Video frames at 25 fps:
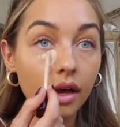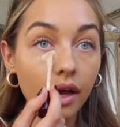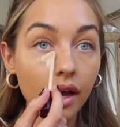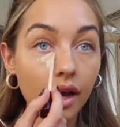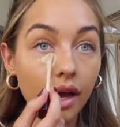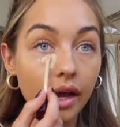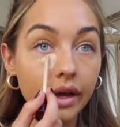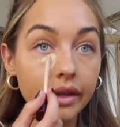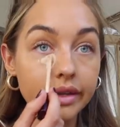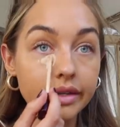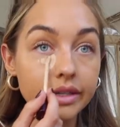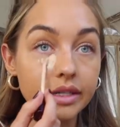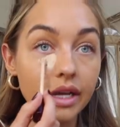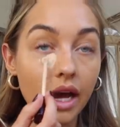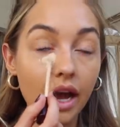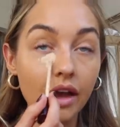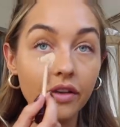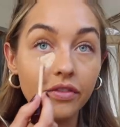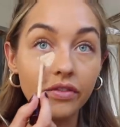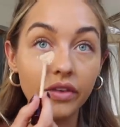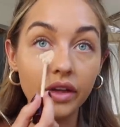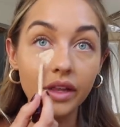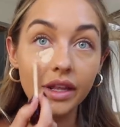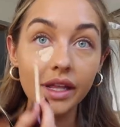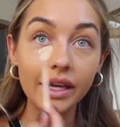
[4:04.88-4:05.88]
and I
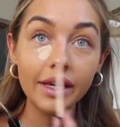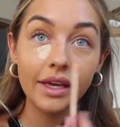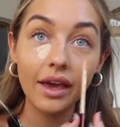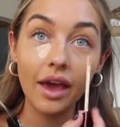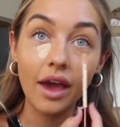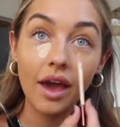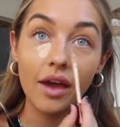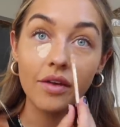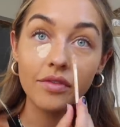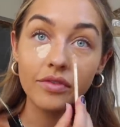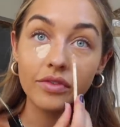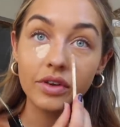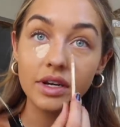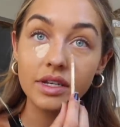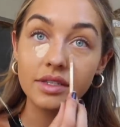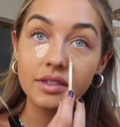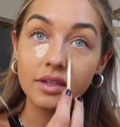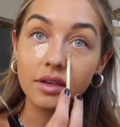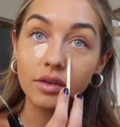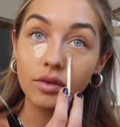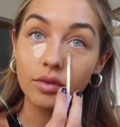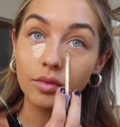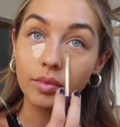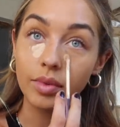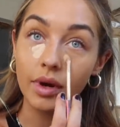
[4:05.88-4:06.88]
feel like every
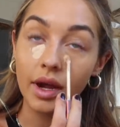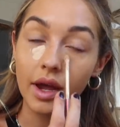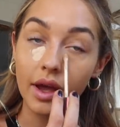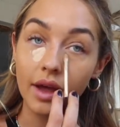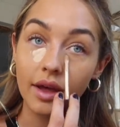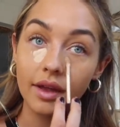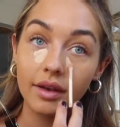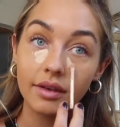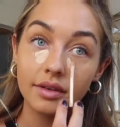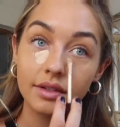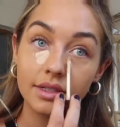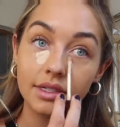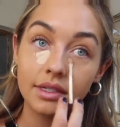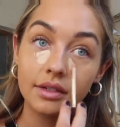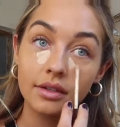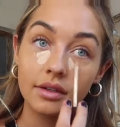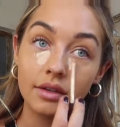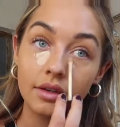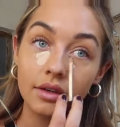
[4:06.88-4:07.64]
single brand